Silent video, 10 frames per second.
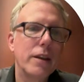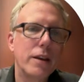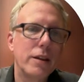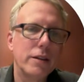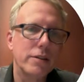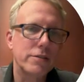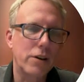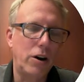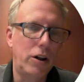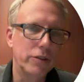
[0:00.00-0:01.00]
this
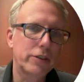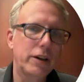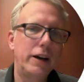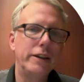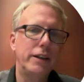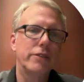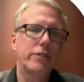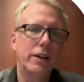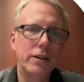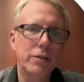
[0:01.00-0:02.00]
all-sky data
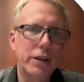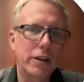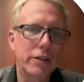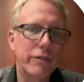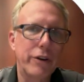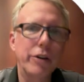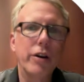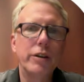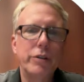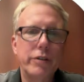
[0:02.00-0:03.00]
set looking at the very
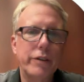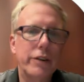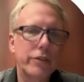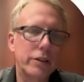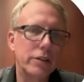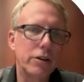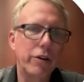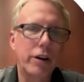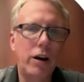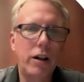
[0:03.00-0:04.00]
early universe and
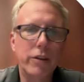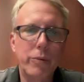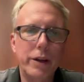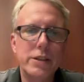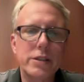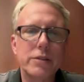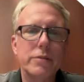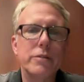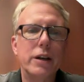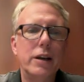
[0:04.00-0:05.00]
going all the way
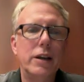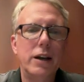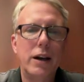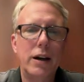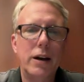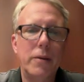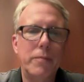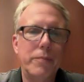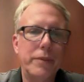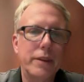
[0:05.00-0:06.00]
to
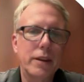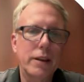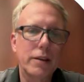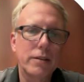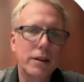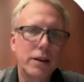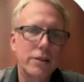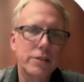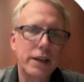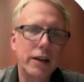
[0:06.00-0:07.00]
a
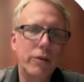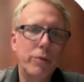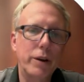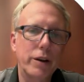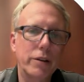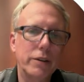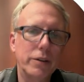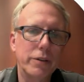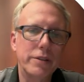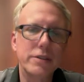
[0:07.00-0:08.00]
scale where,
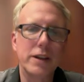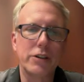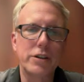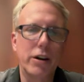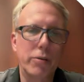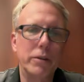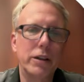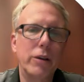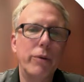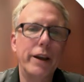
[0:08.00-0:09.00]
this is actually our
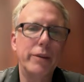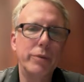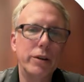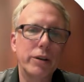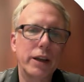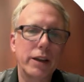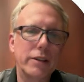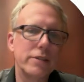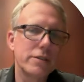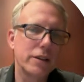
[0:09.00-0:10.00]
Milky Way and we're looking
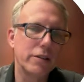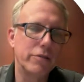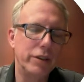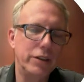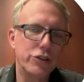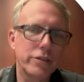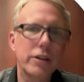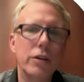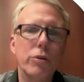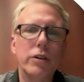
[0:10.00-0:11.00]
at really just the
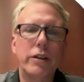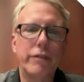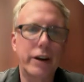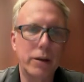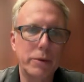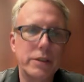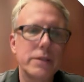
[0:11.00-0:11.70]
local environment.